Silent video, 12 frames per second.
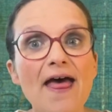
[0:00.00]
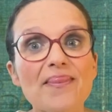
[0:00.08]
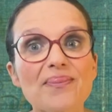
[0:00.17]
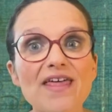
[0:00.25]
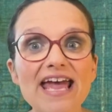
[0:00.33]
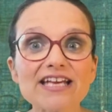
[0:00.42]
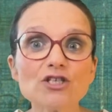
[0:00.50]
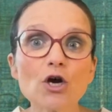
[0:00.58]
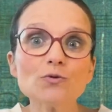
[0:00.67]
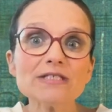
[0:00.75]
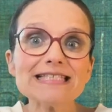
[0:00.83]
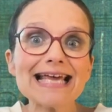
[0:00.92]
They
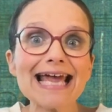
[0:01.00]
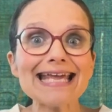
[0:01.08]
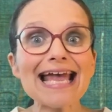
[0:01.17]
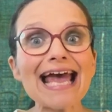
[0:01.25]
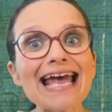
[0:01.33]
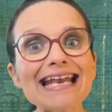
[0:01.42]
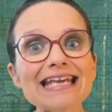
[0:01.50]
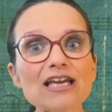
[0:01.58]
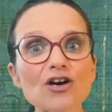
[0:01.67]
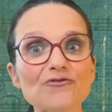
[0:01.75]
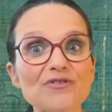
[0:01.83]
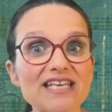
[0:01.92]
don't say any
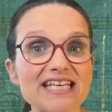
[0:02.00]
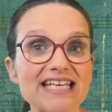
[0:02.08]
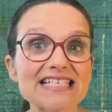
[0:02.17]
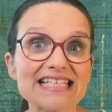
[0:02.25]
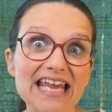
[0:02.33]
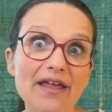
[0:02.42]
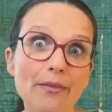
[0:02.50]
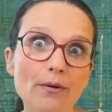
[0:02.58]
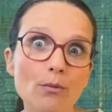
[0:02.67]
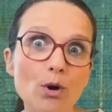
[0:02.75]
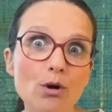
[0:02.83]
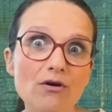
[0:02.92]
of these in the
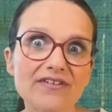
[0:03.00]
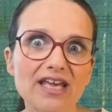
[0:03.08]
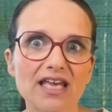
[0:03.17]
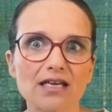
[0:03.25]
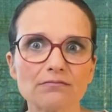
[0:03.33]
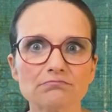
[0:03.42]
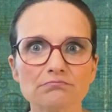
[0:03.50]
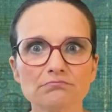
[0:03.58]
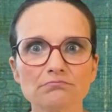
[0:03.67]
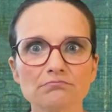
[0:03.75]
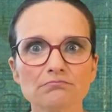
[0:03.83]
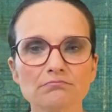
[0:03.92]
movie.
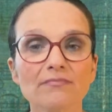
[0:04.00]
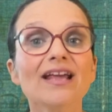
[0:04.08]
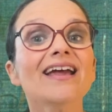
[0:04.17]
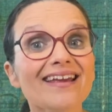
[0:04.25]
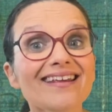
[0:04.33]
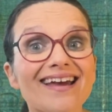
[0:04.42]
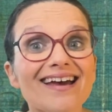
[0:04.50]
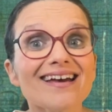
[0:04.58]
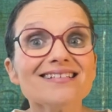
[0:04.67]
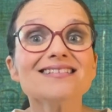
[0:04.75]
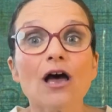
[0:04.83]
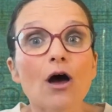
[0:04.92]

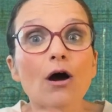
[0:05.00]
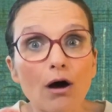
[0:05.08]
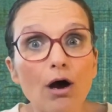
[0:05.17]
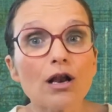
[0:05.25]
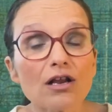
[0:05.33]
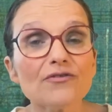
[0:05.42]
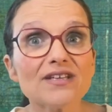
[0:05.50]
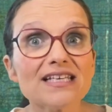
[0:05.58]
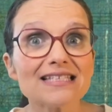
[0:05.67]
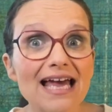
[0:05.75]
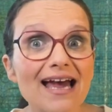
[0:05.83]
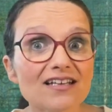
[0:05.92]
Yes, all of these
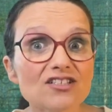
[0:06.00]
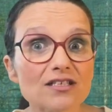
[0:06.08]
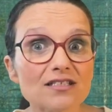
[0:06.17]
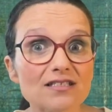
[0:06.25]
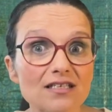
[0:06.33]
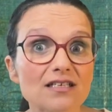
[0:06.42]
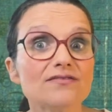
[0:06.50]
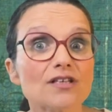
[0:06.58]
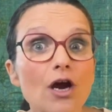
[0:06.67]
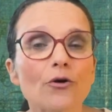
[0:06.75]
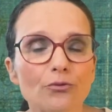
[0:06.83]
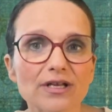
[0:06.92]
adjectives
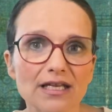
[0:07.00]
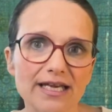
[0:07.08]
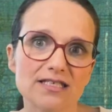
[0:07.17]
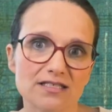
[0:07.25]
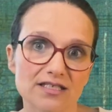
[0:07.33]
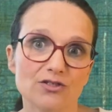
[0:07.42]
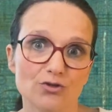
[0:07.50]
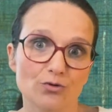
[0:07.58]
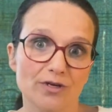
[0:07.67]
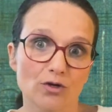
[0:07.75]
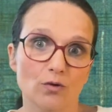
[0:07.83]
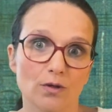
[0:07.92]
are related to
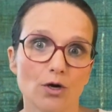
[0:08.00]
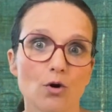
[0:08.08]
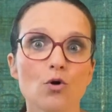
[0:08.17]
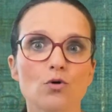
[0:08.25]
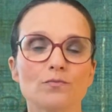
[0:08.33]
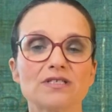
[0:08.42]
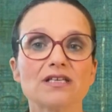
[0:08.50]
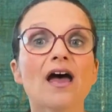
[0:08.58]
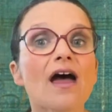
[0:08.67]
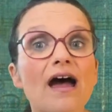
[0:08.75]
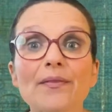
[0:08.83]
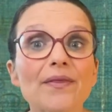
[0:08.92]
Enola Holmes
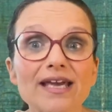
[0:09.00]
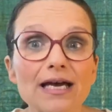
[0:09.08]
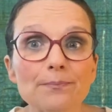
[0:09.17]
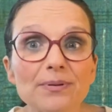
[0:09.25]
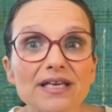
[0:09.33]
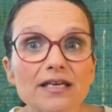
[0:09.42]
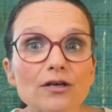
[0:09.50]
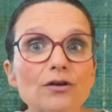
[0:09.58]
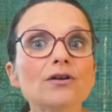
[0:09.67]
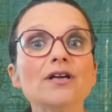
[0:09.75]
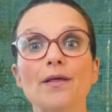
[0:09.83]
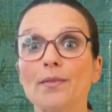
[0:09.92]
and they
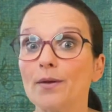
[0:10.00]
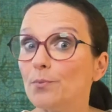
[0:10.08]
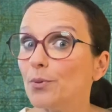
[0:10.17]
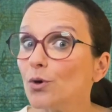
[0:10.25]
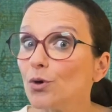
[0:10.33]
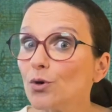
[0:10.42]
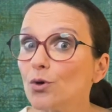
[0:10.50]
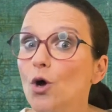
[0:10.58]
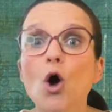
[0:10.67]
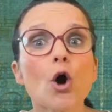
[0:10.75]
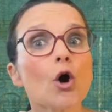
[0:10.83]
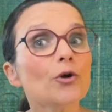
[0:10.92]
appear in the book
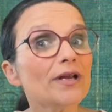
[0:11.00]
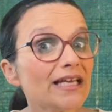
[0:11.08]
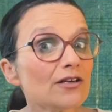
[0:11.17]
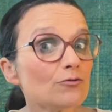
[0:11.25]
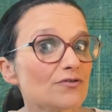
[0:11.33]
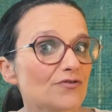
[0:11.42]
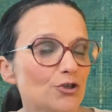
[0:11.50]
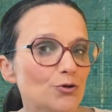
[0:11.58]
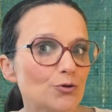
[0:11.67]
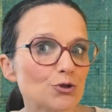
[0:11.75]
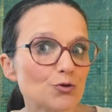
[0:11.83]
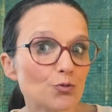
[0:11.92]
or in
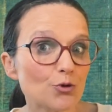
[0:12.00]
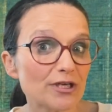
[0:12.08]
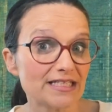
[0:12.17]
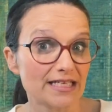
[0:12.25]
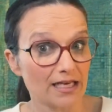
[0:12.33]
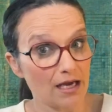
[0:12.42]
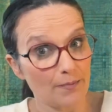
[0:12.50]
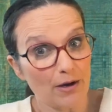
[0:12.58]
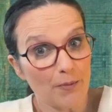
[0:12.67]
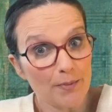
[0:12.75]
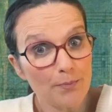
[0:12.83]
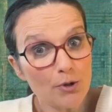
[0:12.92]
reviews written
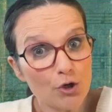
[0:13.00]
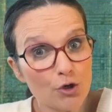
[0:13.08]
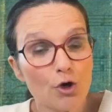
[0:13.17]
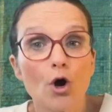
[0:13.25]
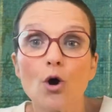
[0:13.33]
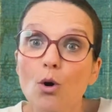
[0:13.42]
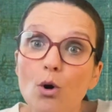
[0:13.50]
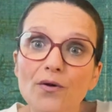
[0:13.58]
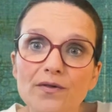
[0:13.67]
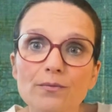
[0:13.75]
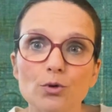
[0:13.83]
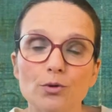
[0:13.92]
about the book or
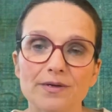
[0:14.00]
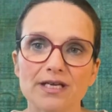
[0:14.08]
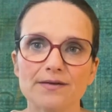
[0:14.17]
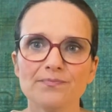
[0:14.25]
the movie.